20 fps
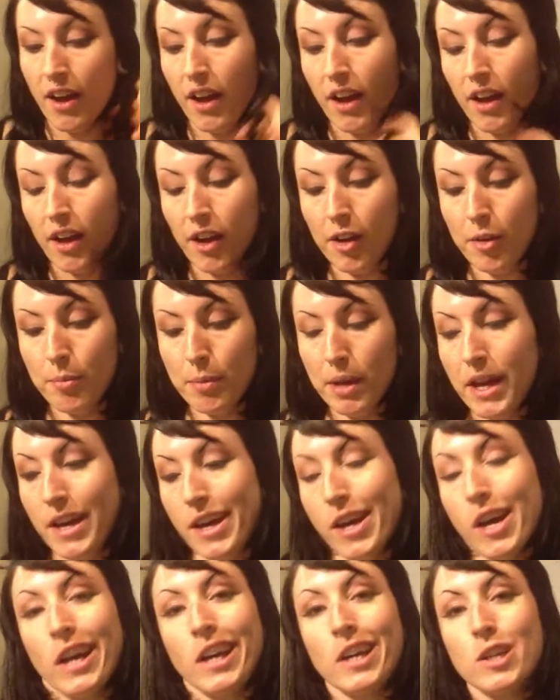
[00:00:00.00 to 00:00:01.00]
I
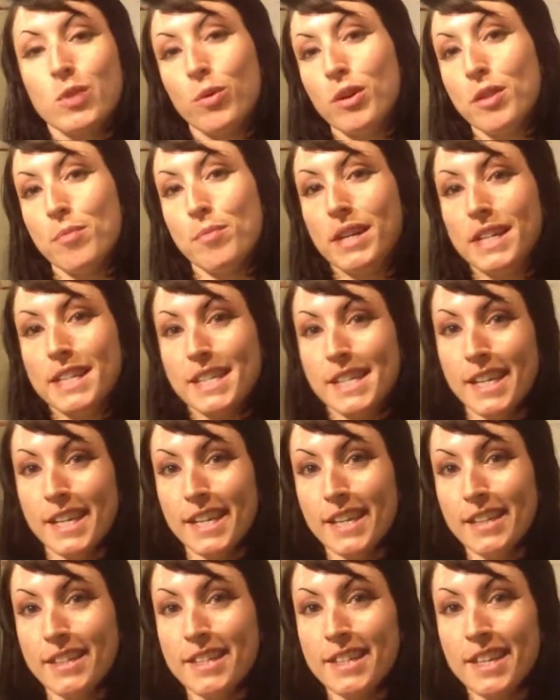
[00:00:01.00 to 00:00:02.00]
guess one of the biggest
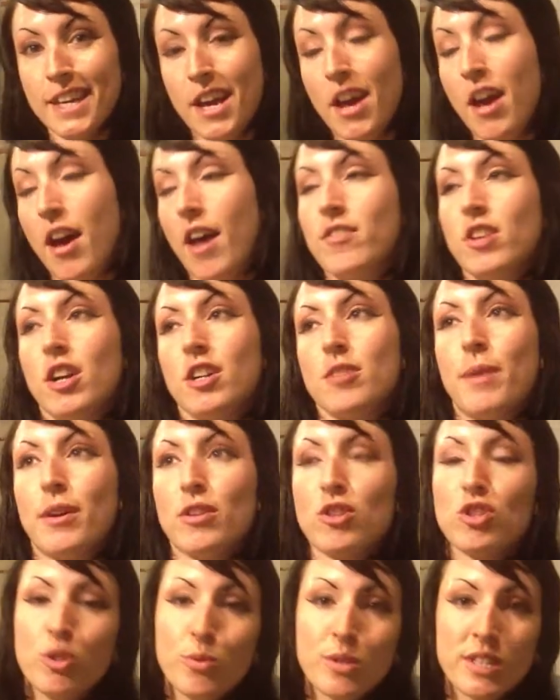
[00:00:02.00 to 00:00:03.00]
things, I've talked about
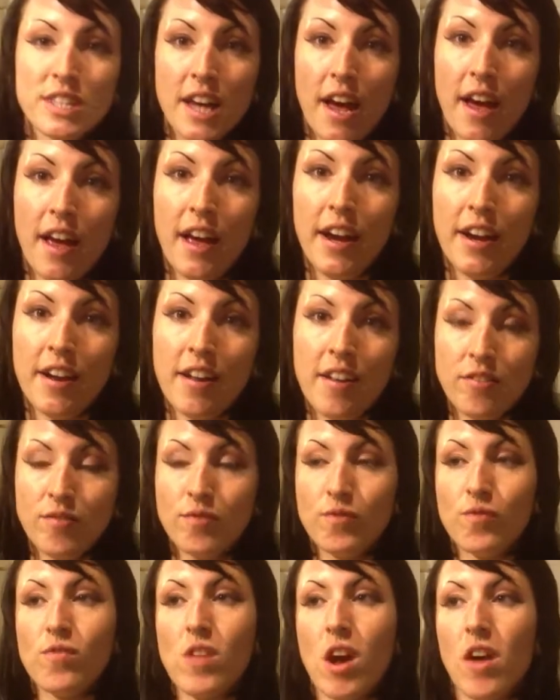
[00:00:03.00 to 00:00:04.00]
suicide.
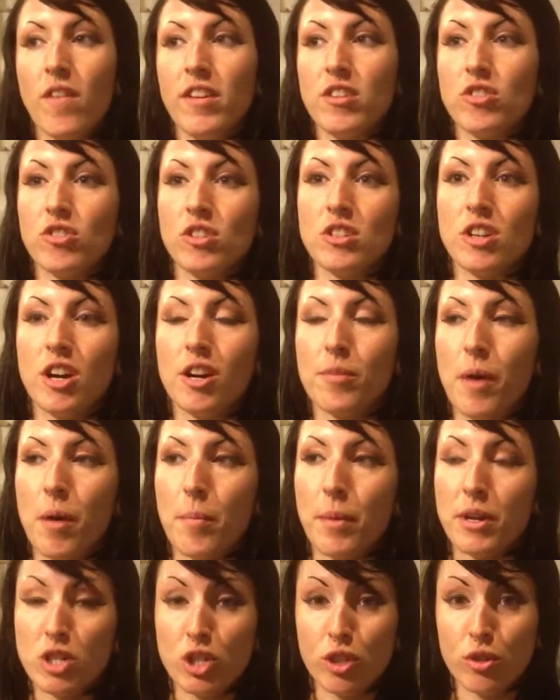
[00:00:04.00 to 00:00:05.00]
I'll eventually talk about
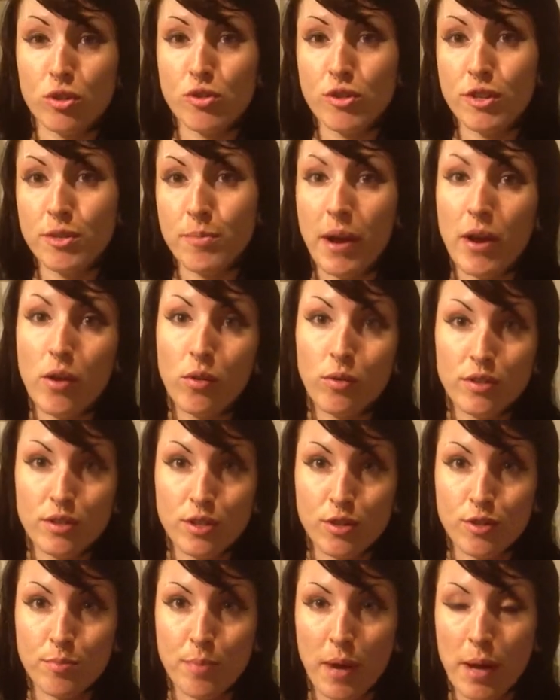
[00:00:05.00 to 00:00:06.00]
my children, my oldest
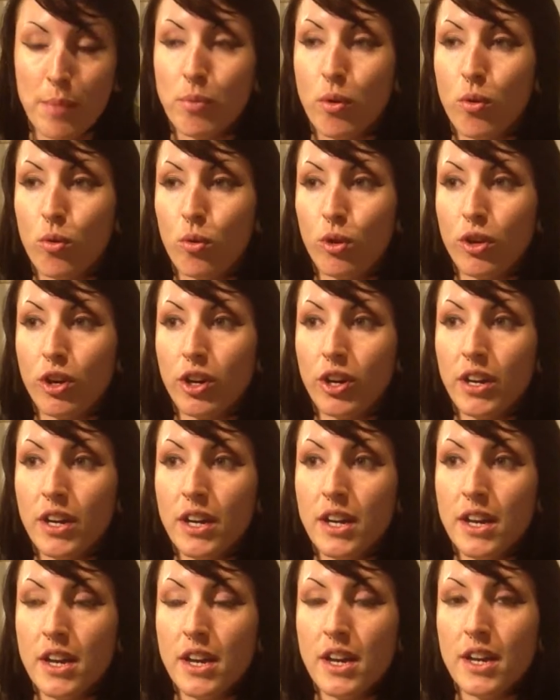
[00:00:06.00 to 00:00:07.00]
who's bipolar,
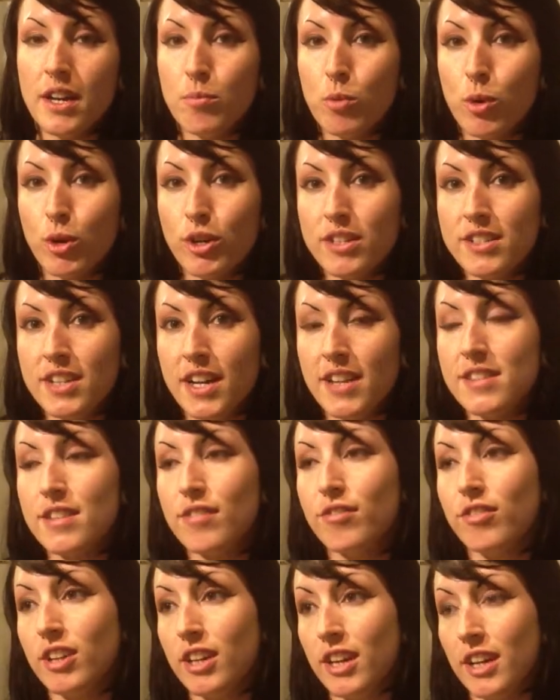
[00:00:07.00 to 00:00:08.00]
more
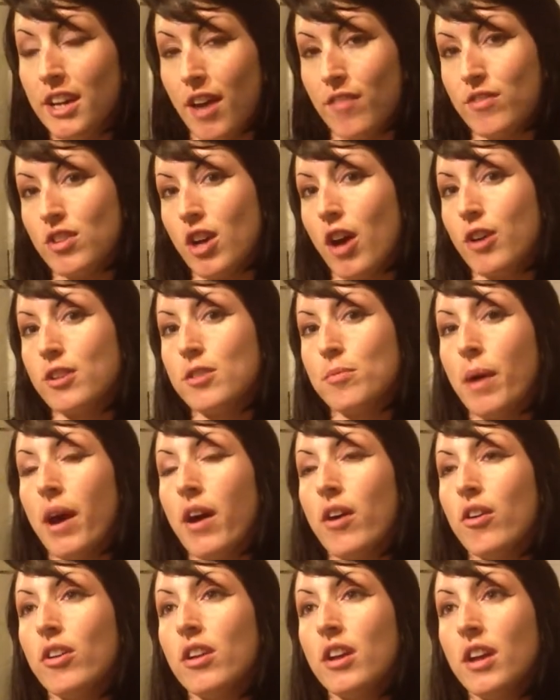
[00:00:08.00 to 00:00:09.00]
extensively. I've talked
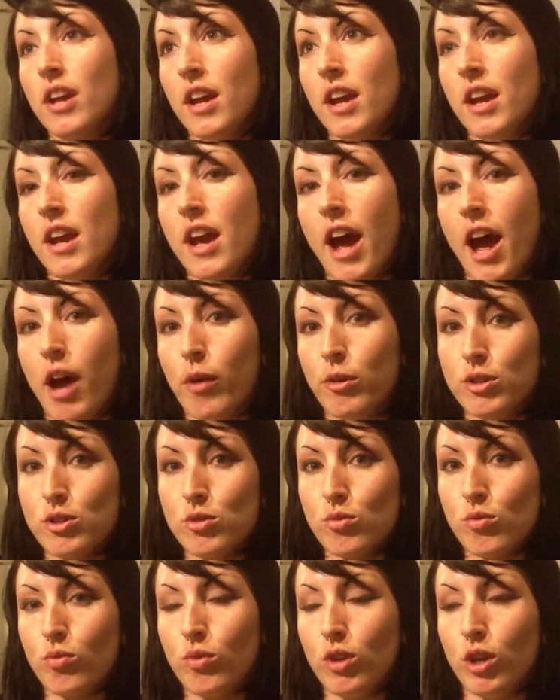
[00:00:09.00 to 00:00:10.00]
about how it's,
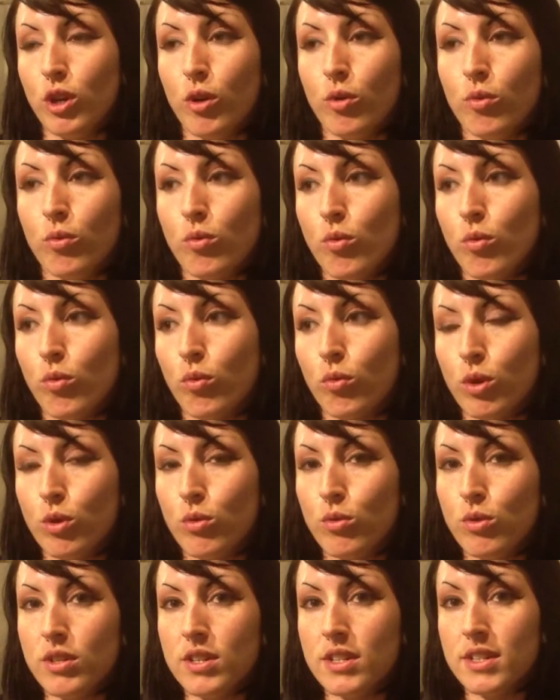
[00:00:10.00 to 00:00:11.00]

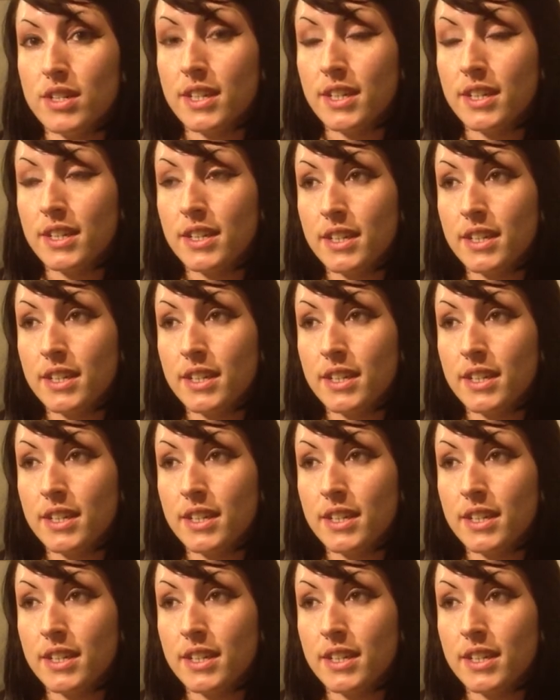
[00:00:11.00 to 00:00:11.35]
ruined